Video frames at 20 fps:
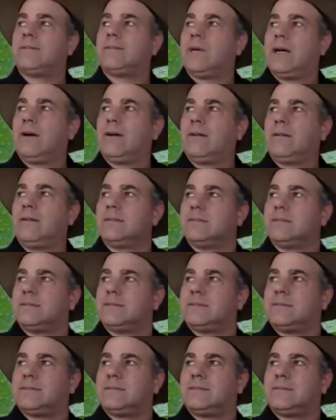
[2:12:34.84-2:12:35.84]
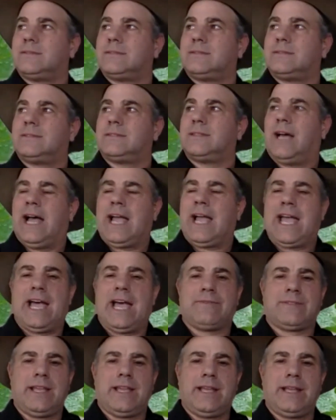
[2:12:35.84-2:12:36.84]
well, I
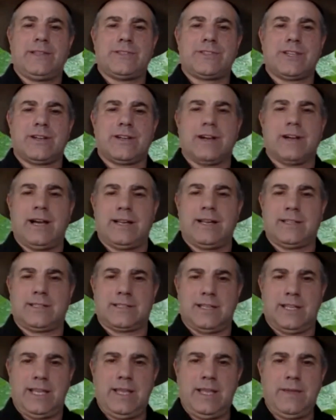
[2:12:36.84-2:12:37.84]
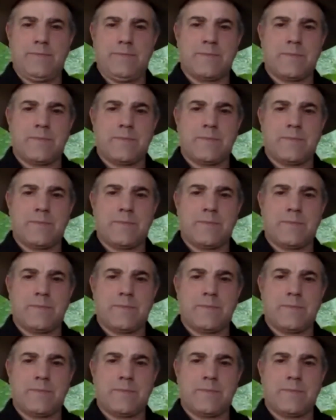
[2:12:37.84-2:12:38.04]
have to answer honestly.